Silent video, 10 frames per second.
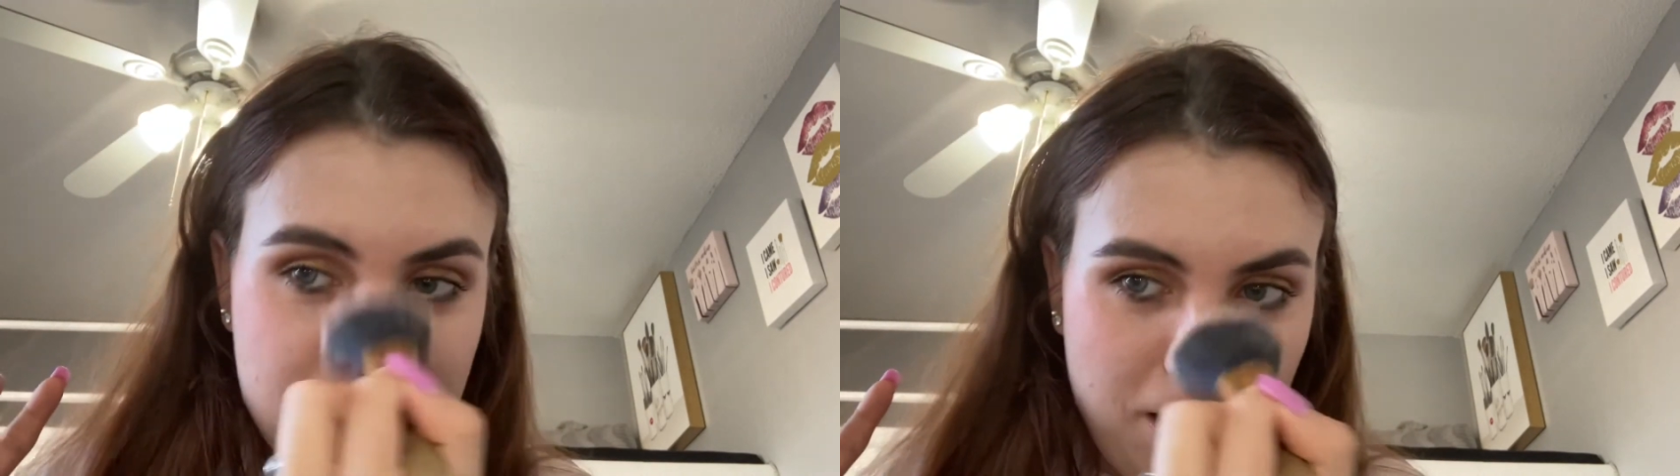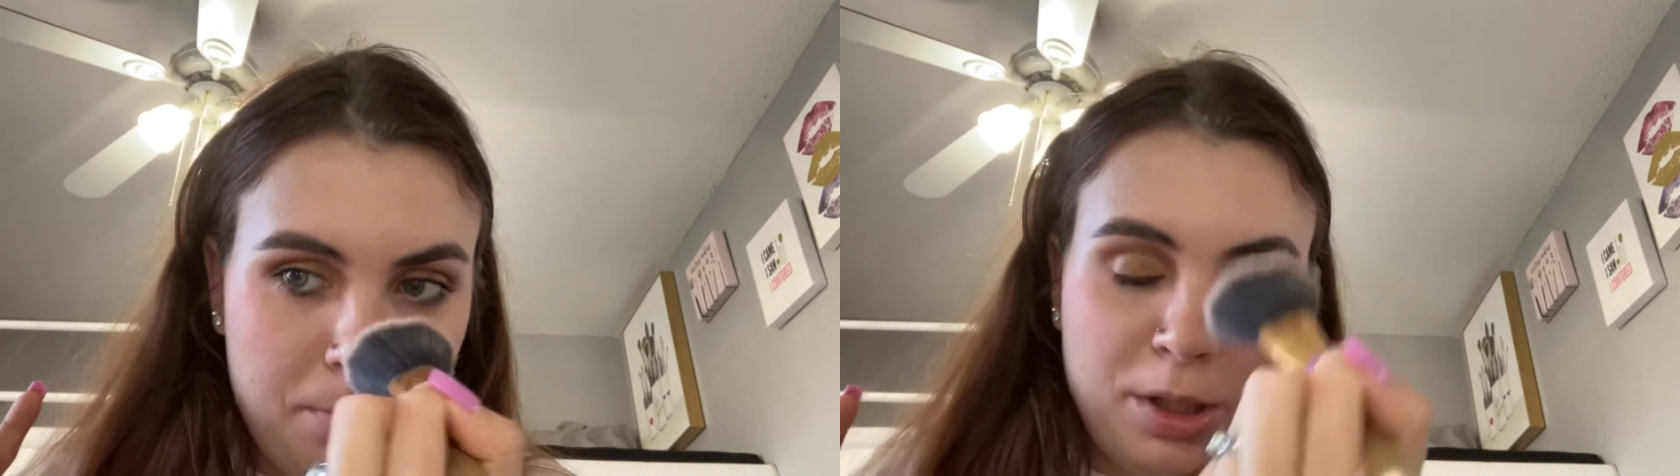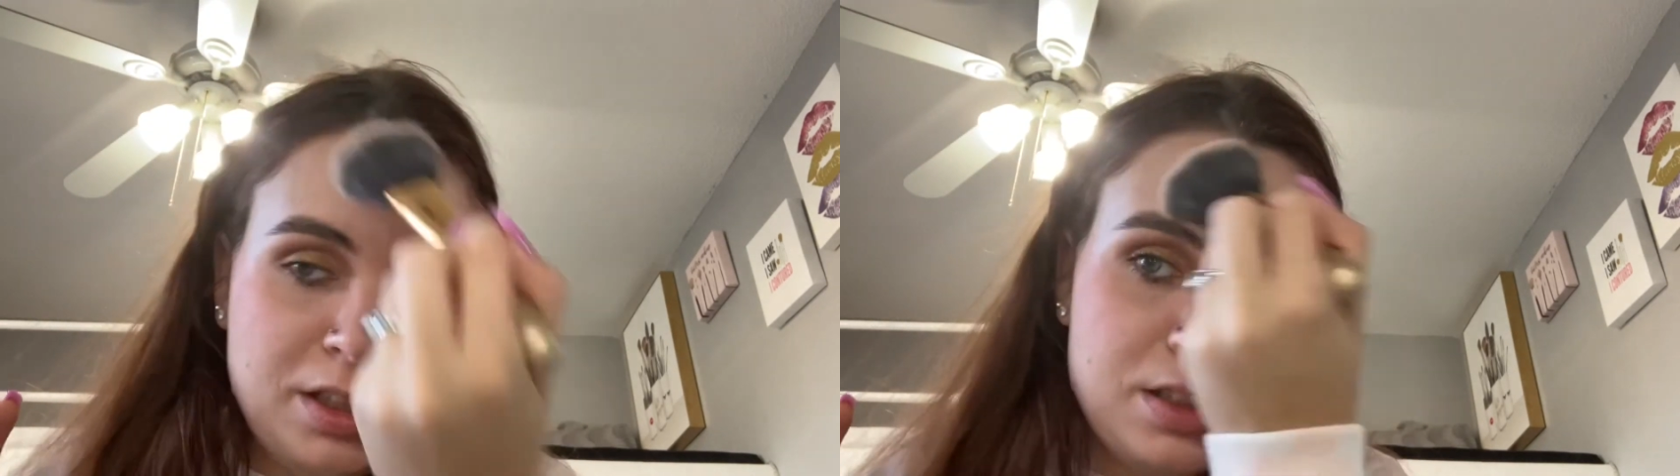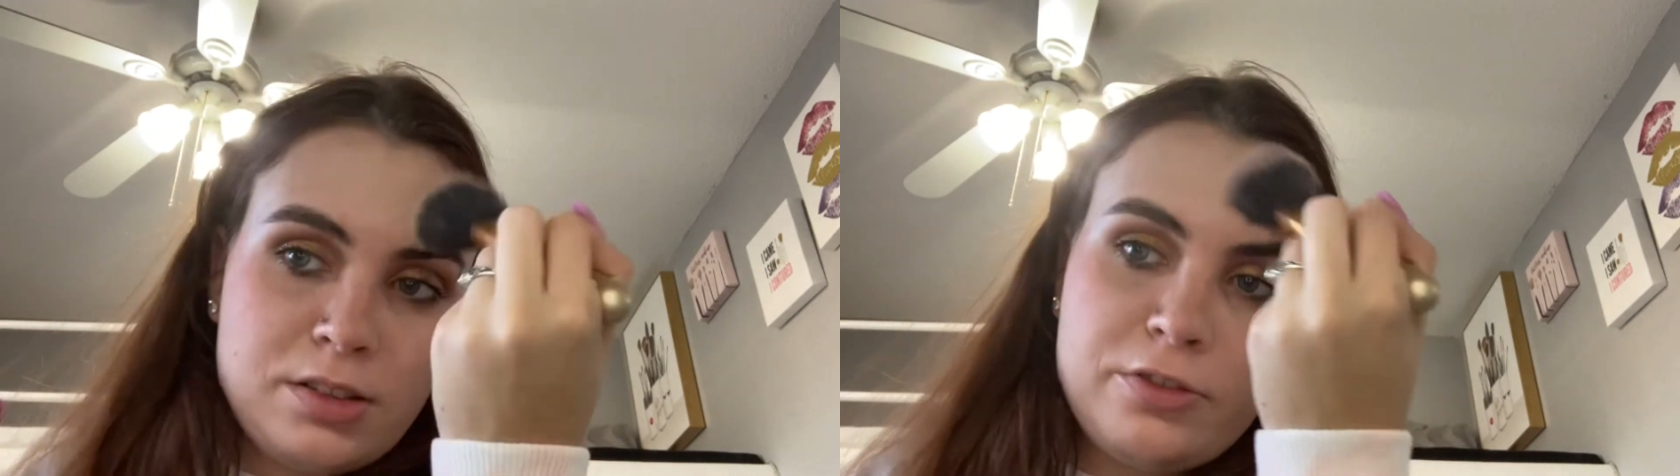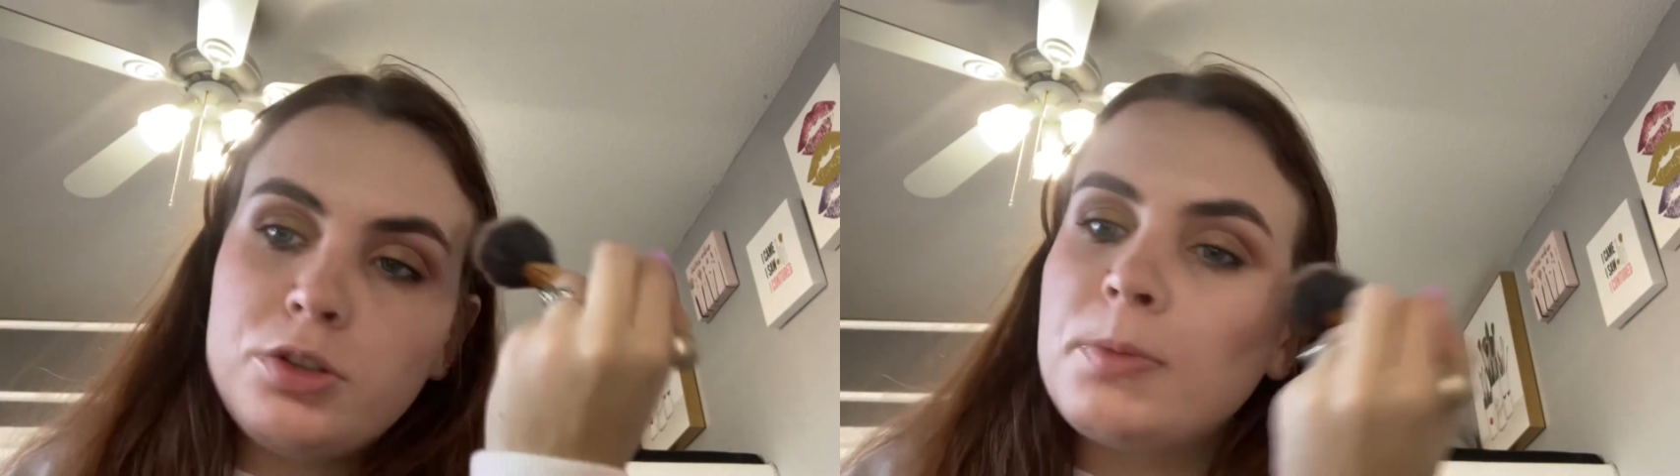I bought this a
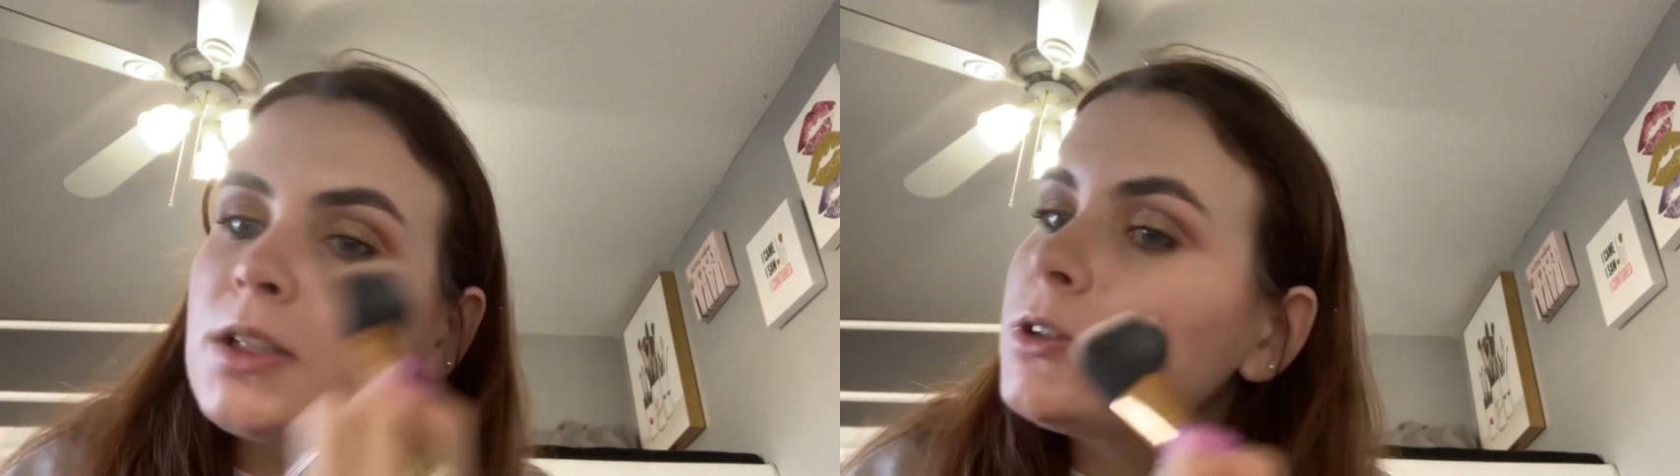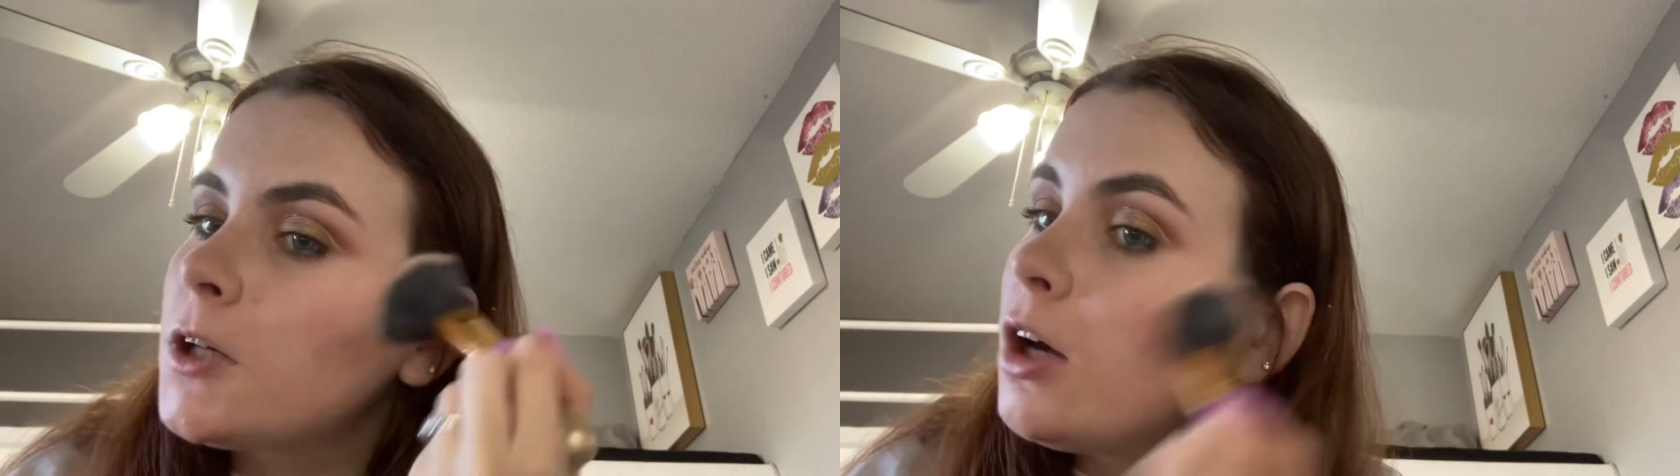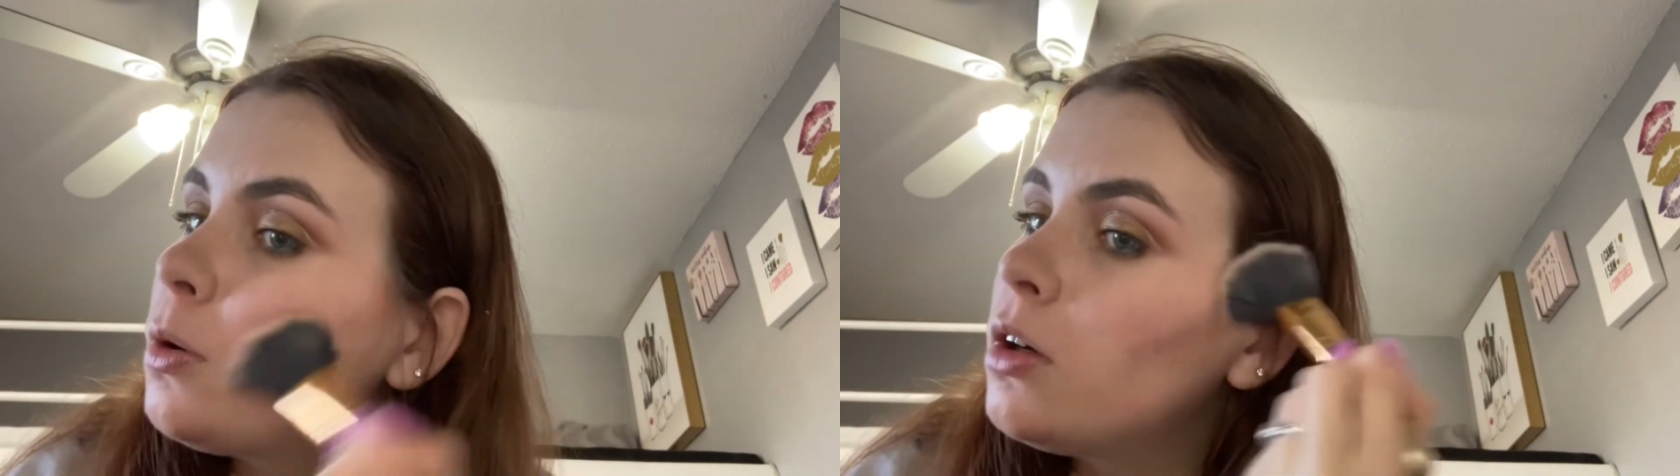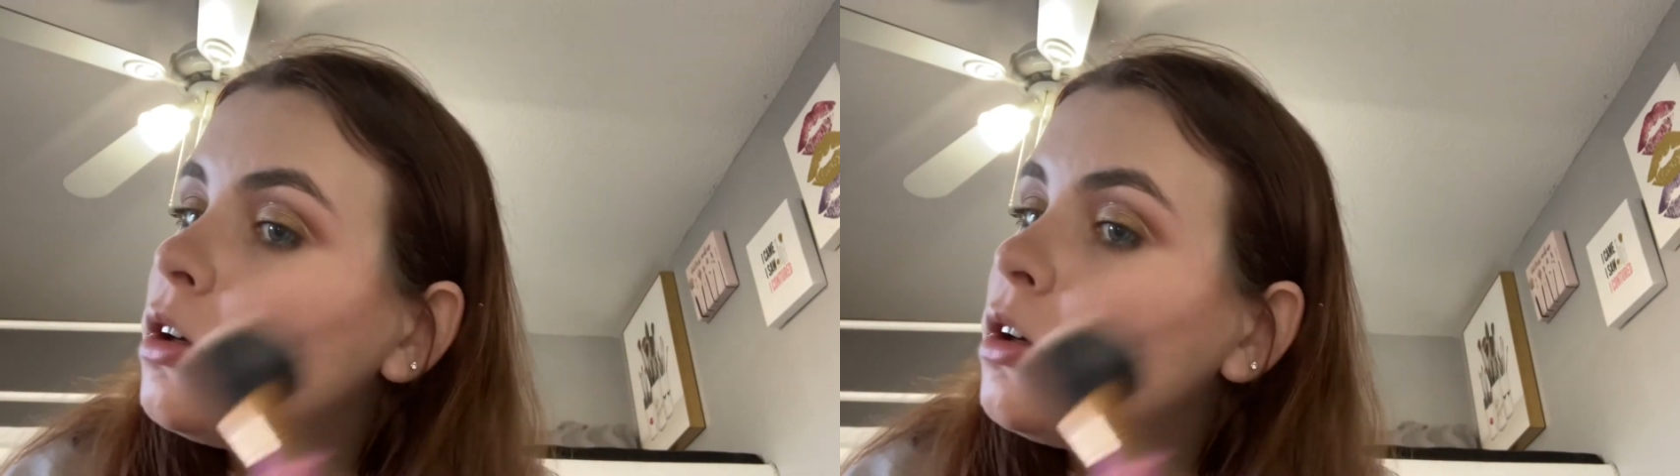few months ago.